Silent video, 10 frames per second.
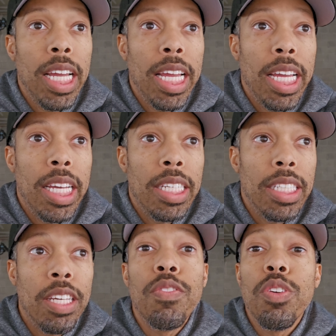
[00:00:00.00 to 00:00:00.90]
and
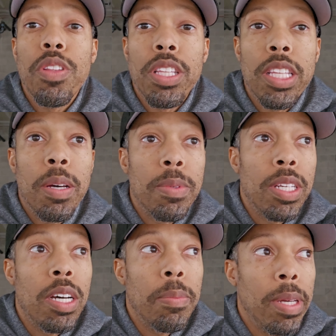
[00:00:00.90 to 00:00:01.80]
give you the thumbs
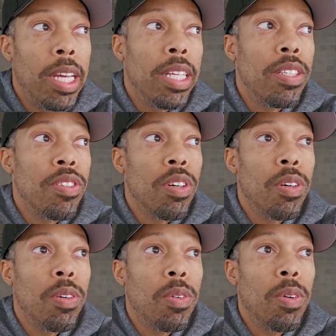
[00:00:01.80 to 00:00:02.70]
up. And
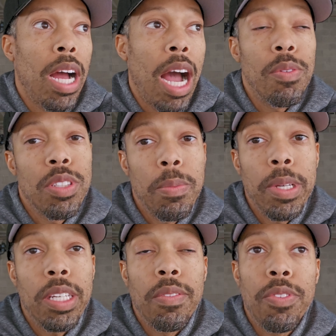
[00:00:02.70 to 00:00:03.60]
so I was a
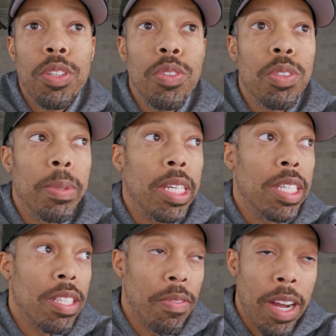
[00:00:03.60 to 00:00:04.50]
bit confused
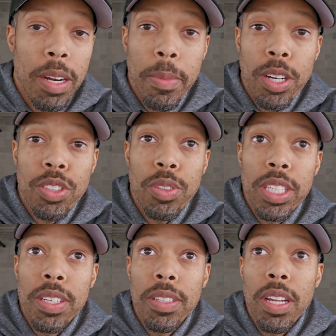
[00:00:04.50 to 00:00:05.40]
because the fire marshal
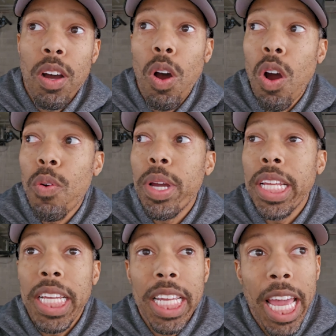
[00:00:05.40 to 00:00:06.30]
had
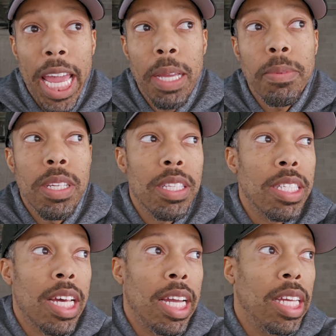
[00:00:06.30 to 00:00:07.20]
already came to the
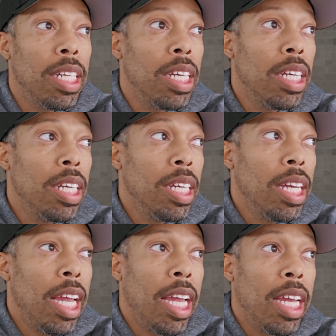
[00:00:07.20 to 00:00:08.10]
site
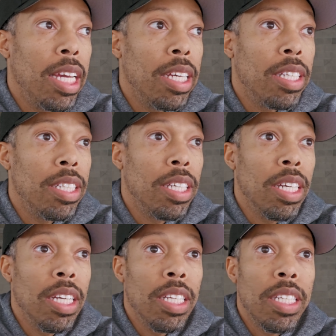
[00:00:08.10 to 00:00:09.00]
and
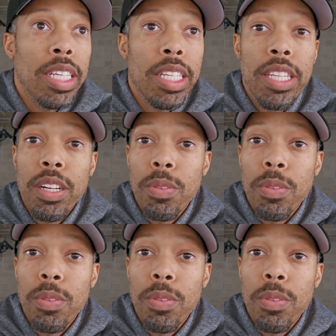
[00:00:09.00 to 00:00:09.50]
did their